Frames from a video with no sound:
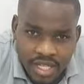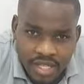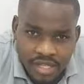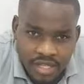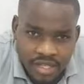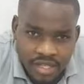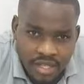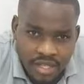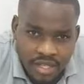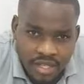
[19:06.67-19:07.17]
I
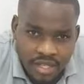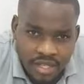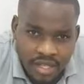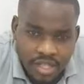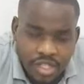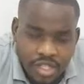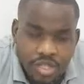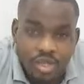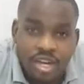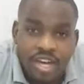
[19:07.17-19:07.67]
think
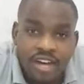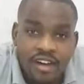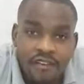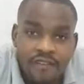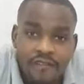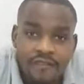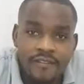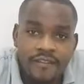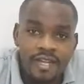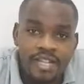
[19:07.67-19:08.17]
you
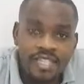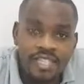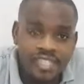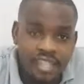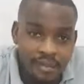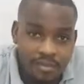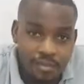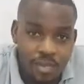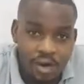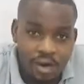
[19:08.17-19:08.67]
have
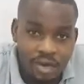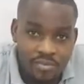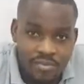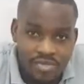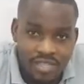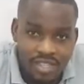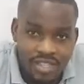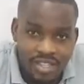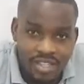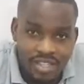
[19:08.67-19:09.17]

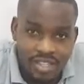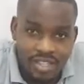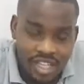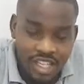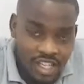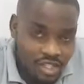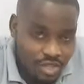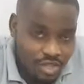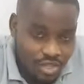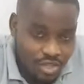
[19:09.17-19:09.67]
tapeworms
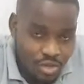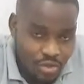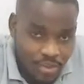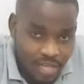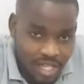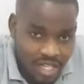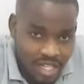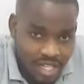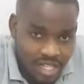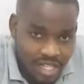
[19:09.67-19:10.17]
in your
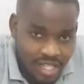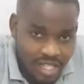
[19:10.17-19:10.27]
stomach.